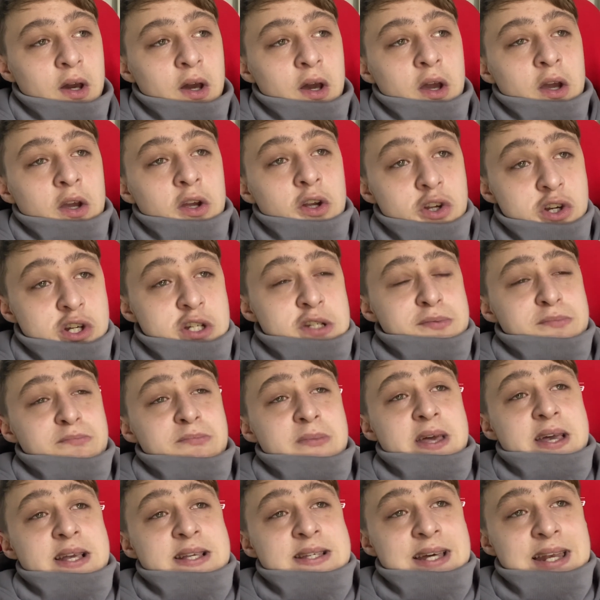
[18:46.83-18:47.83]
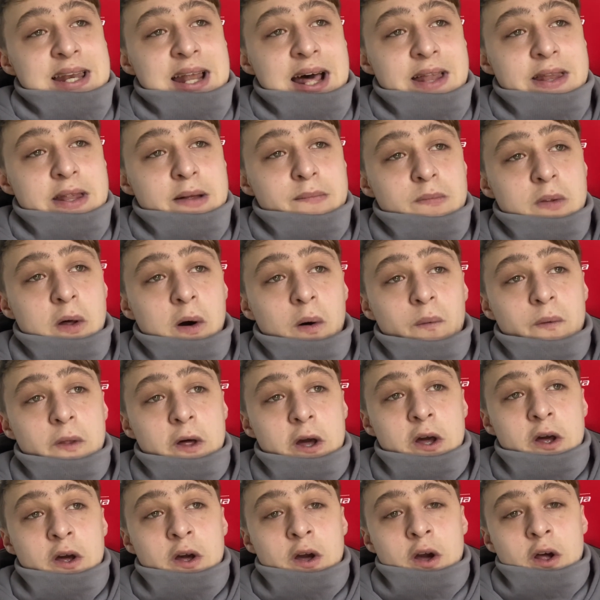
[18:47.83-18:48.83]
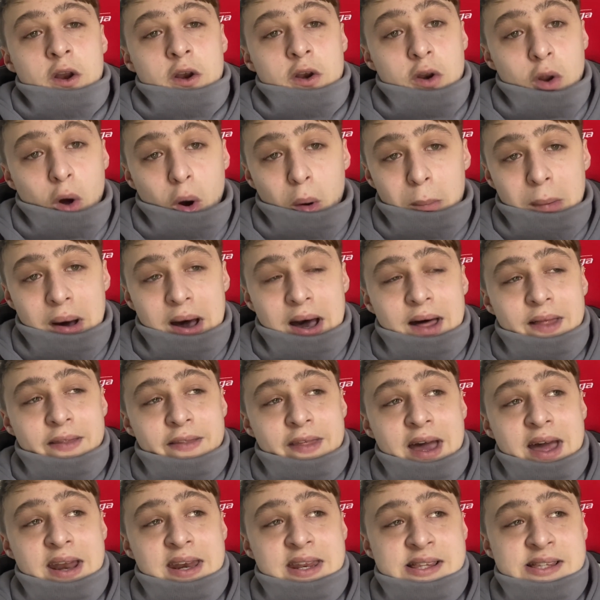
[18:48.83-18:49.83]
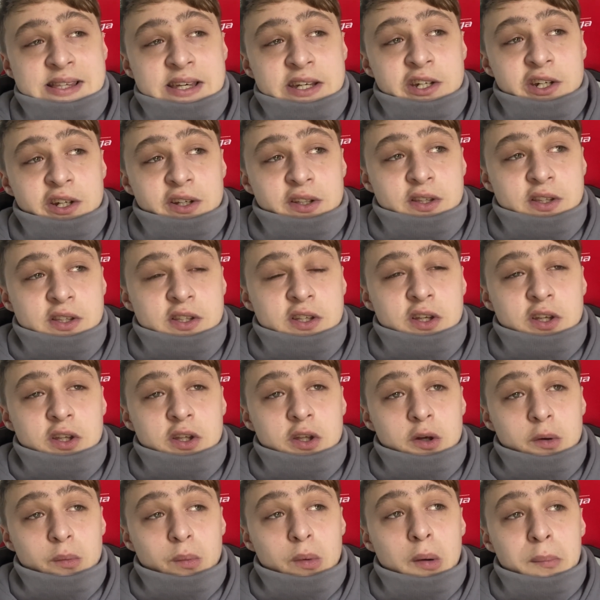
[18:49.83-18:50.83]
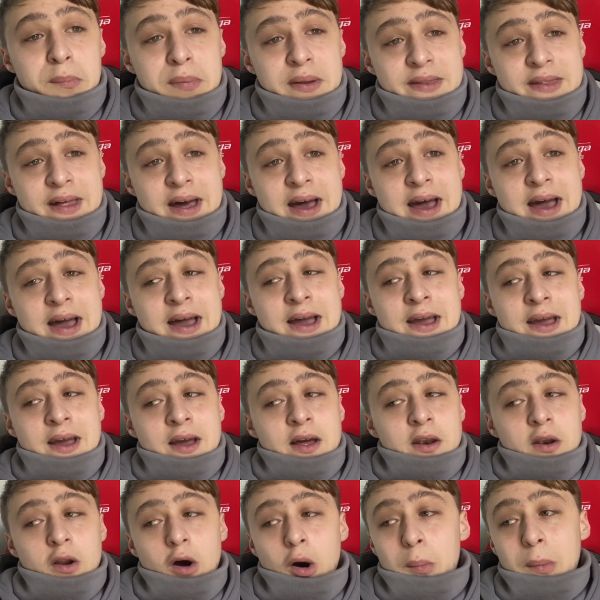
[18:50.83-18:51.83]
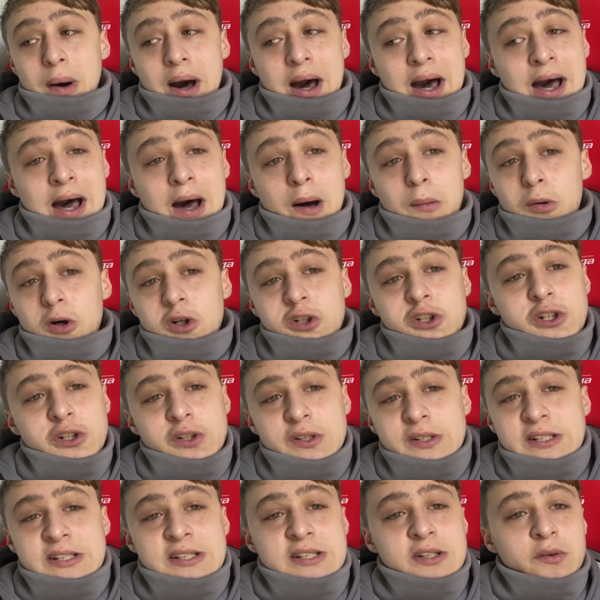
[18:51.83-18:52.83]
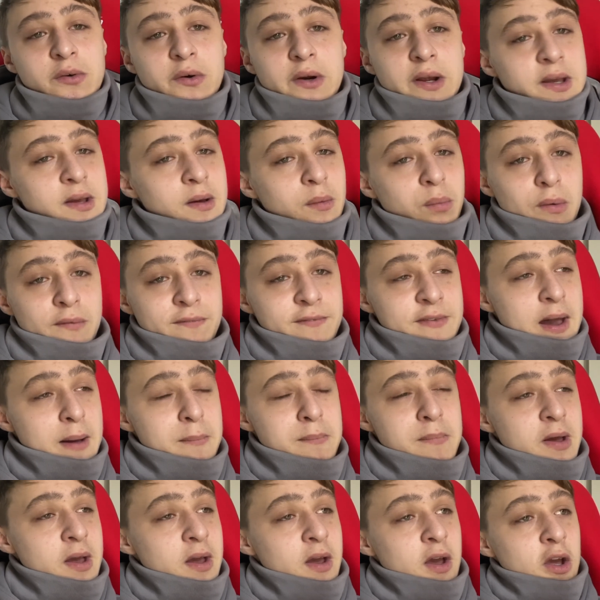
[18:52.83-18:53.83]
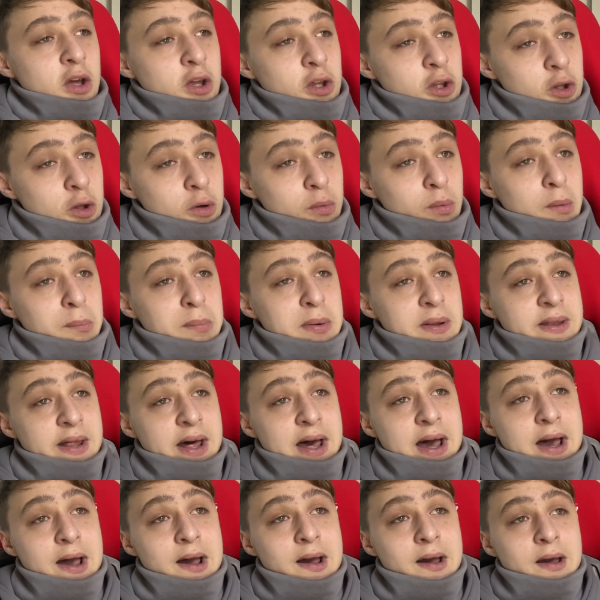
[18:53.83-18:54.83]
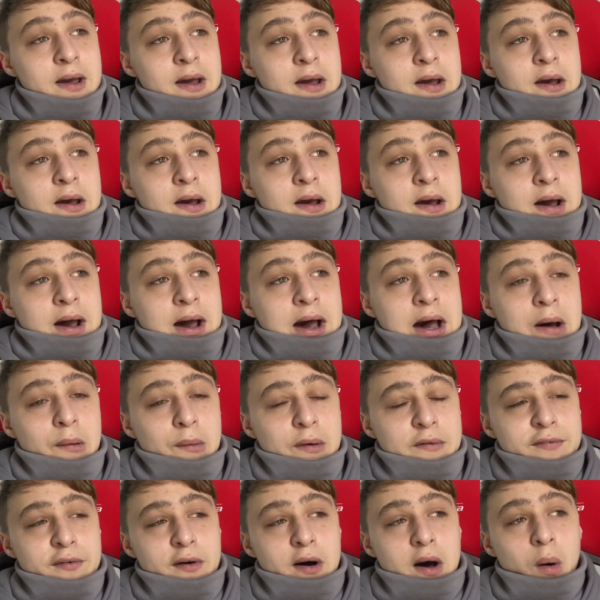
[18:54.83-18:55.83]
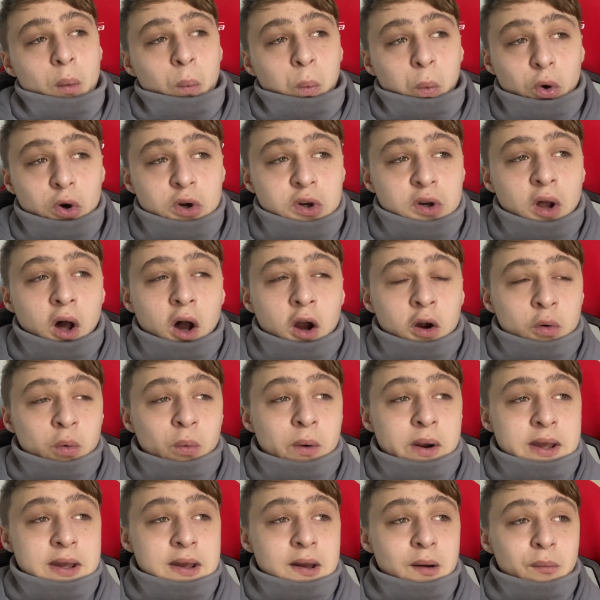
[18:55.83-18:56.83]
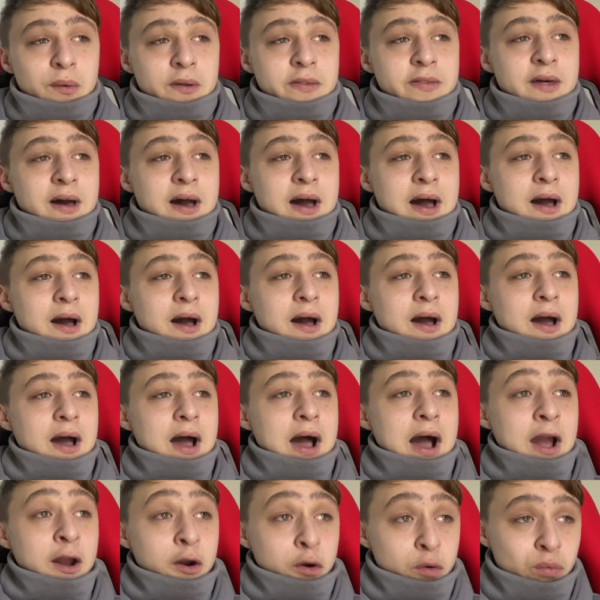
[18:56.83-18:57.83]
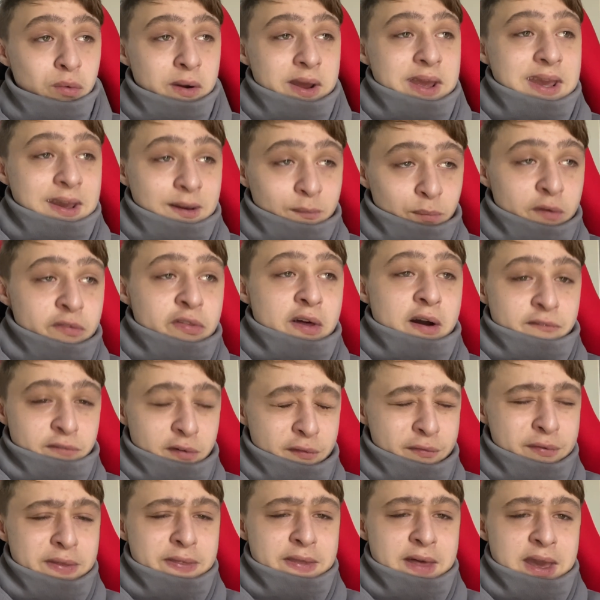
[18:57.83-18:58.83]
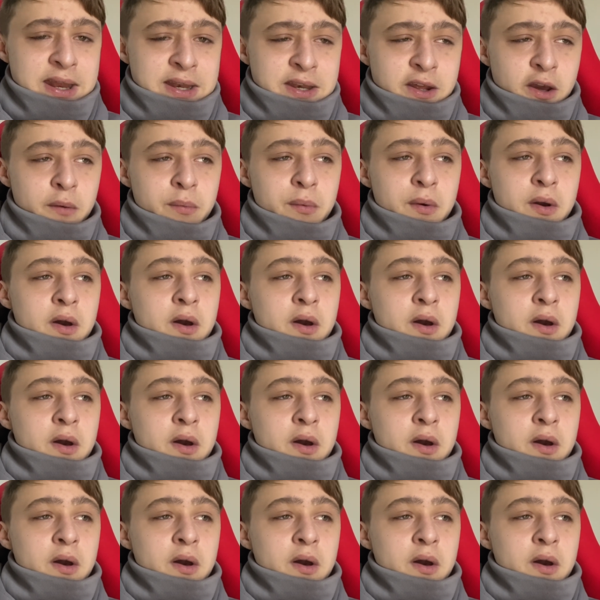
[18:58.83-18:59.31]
You just need to let them know that no matter their decisions, you will be there. No matter how much you disagree with them, you will be there. However, I would not agree with agreeing with everything they do.